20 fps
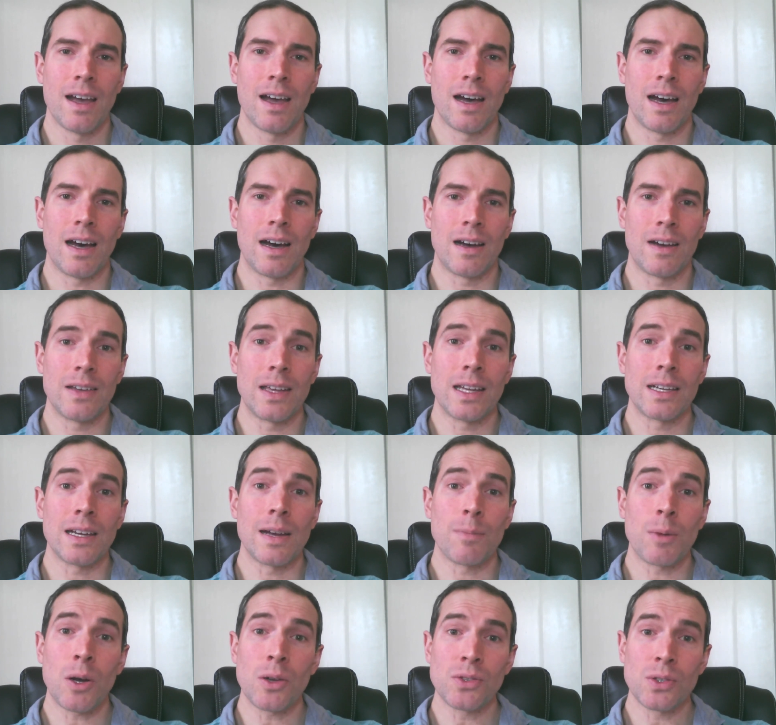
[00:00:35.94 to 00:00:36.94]
Uh, and
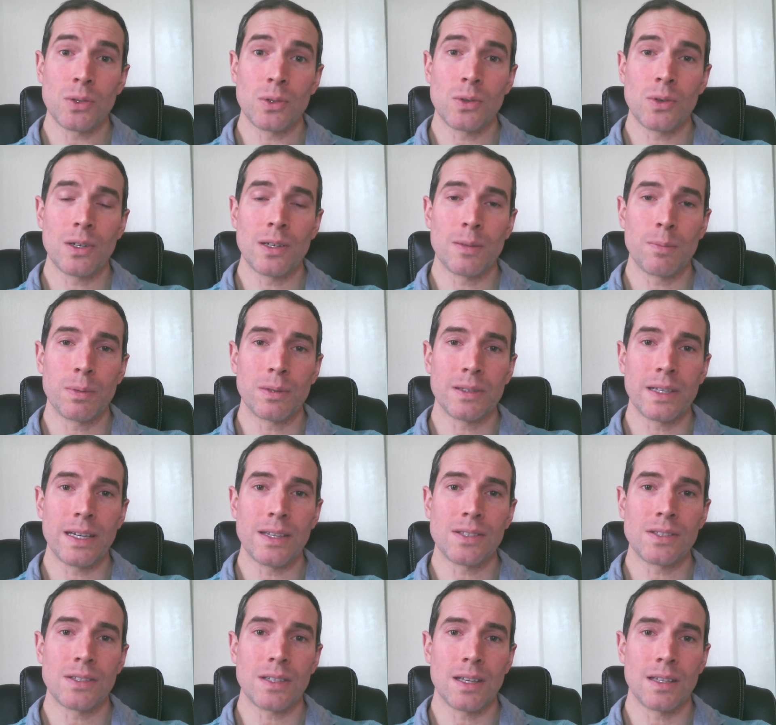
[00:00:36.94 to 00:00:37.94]
I'm also going to
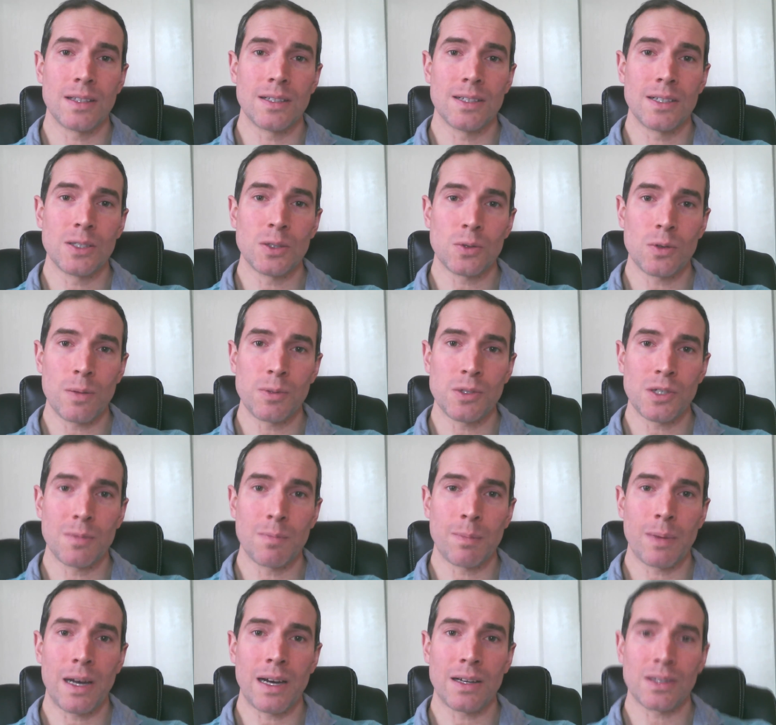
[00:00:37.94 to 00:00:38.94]
place in the
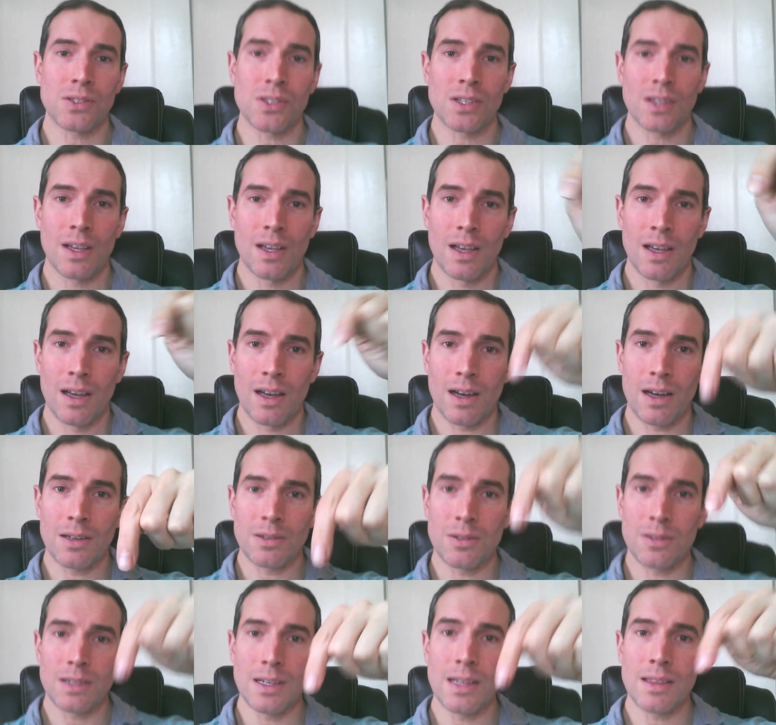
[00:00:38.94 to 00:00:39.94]
description box
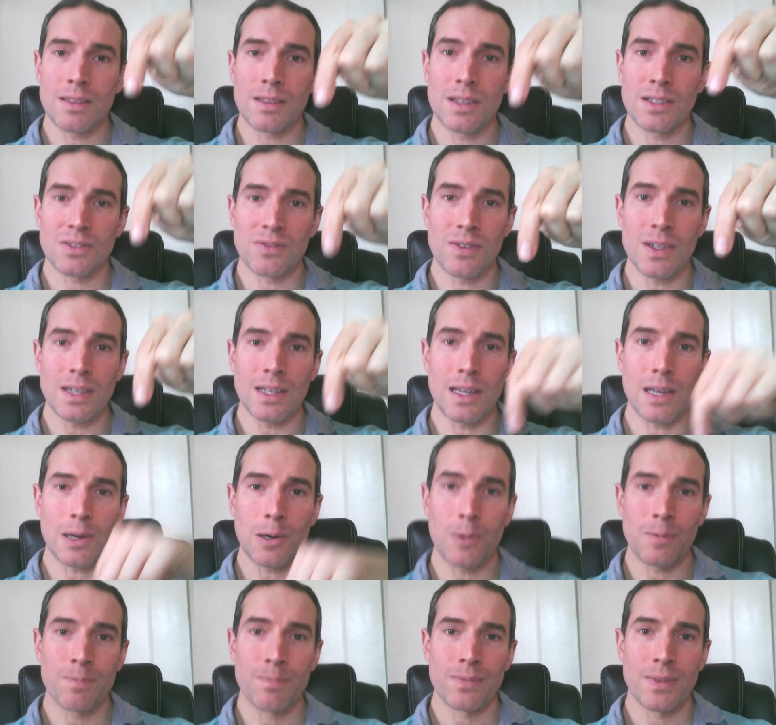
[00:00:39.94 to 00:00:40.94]
underneath this
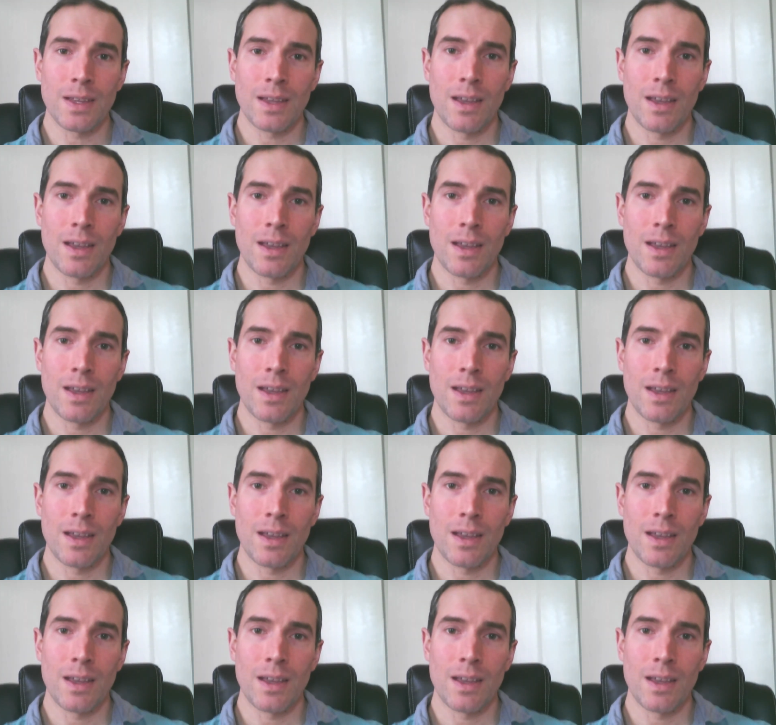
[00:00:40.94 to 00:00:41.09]
video